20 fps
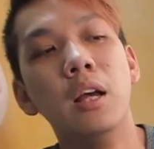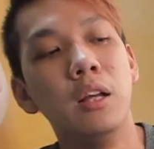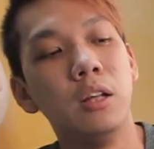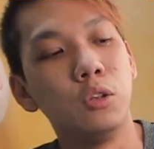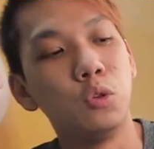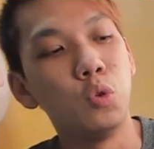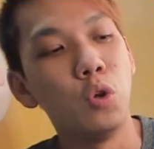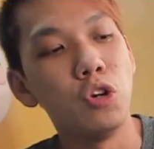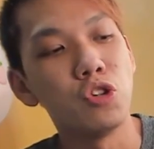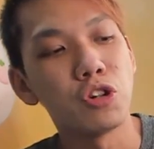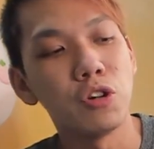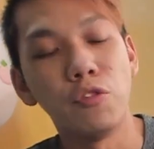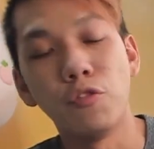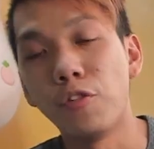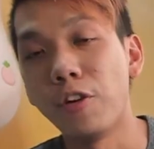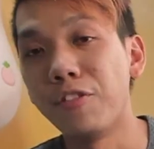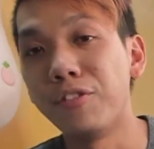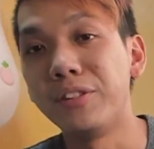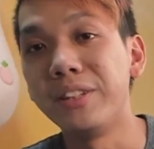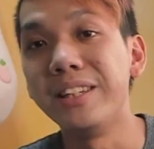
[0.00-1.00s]

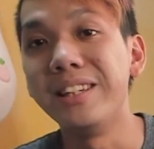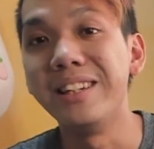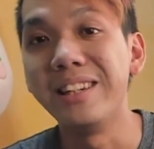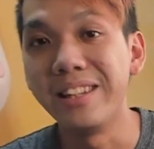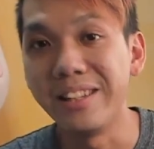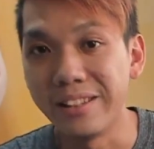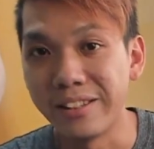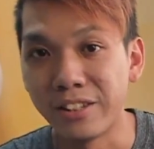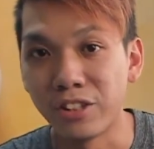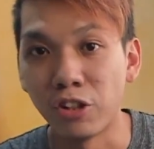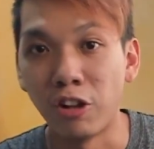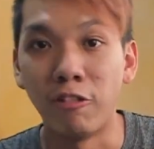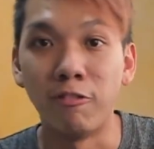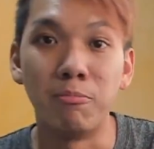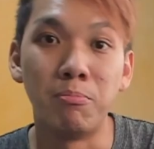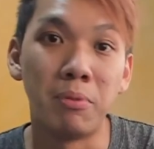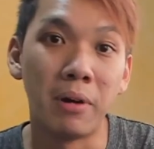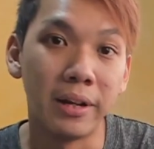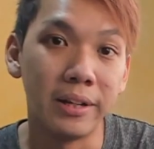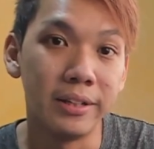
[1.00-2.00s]
250 nits of
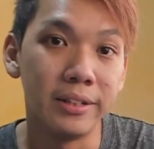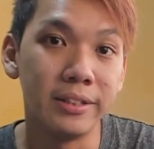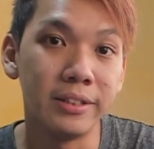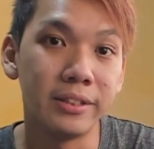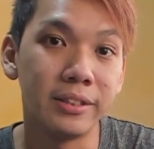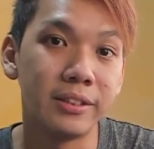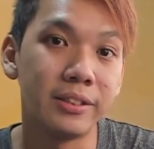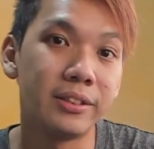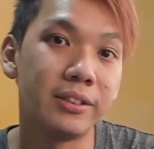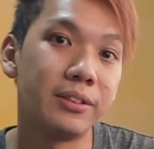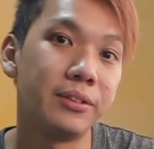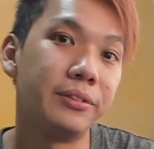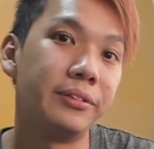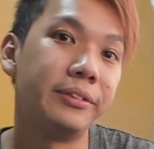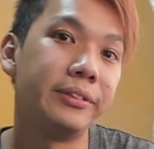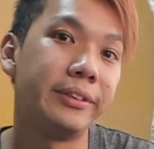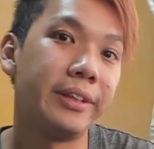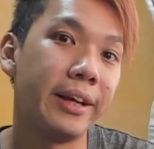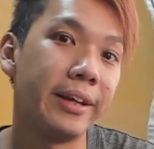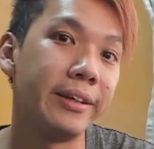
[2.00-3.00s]
brightness, so
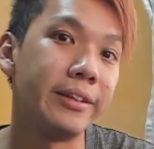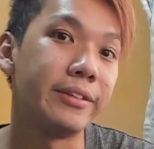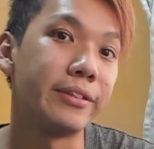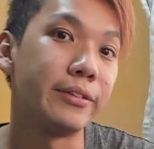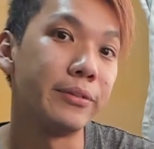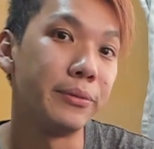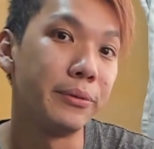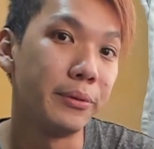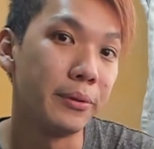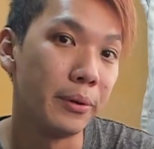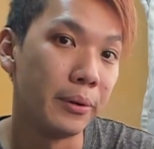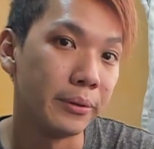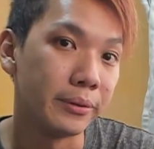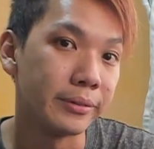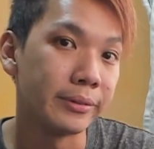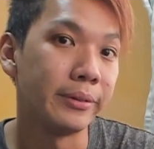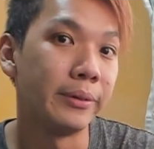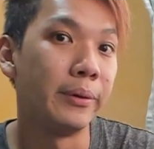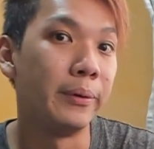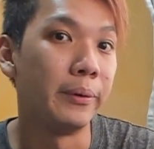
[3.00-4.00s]
that is not
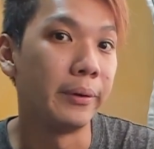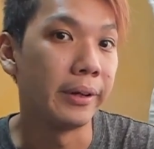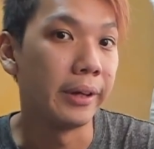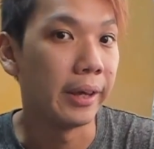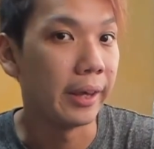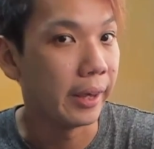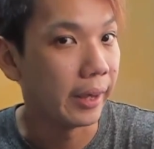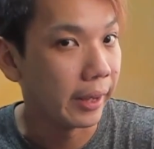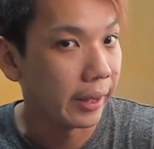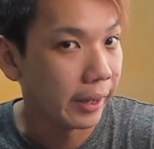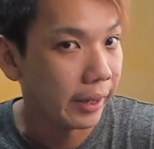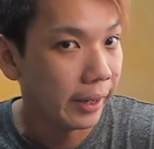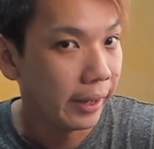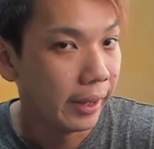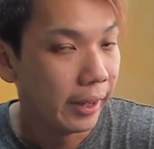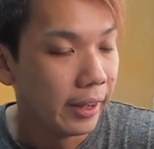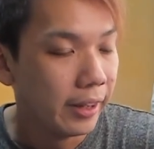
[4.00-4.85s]
okay.